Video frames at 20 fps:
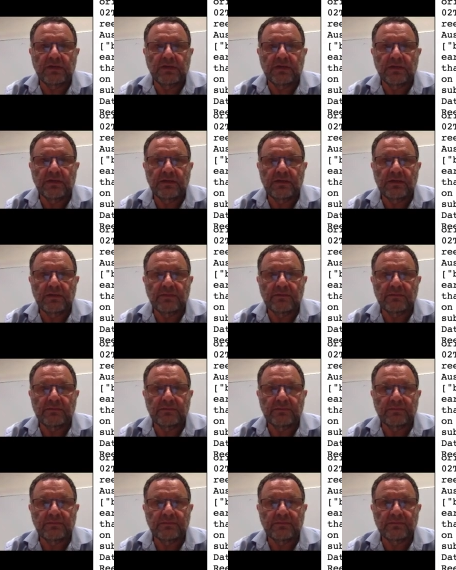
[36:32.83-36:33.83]

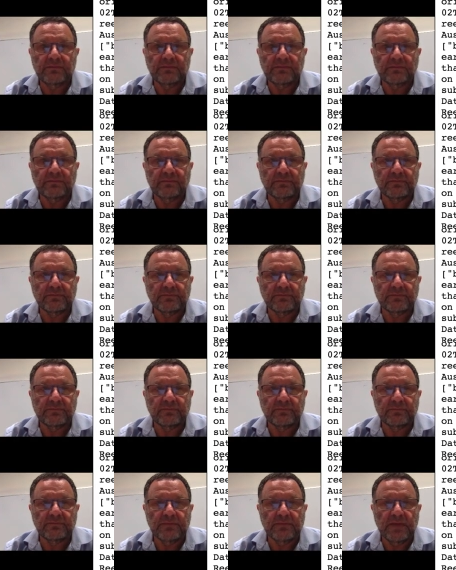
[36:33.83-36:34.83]

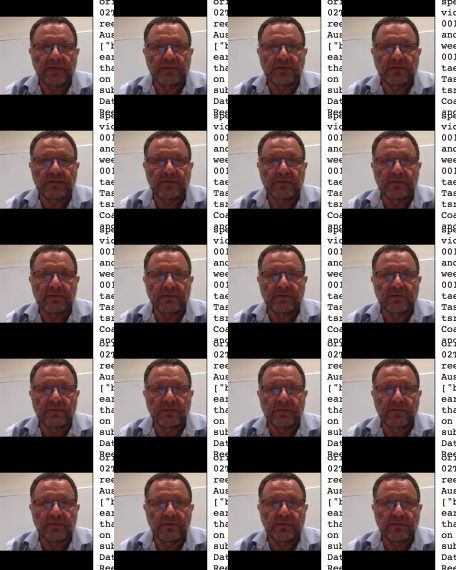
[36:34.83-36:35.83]

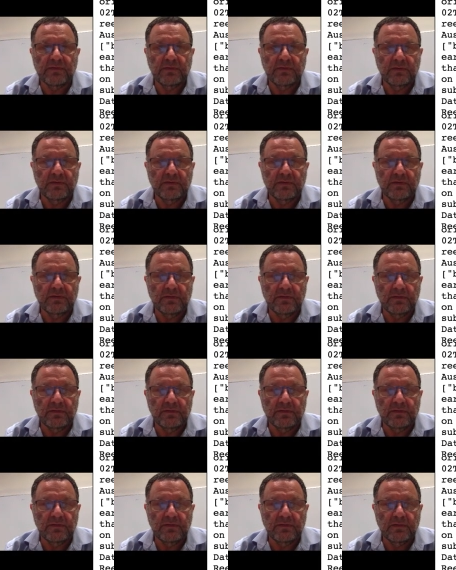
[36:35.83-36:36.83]

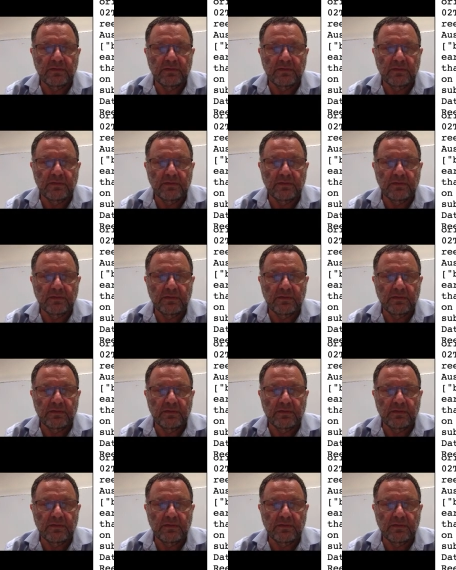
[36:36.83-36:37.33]
[no speech]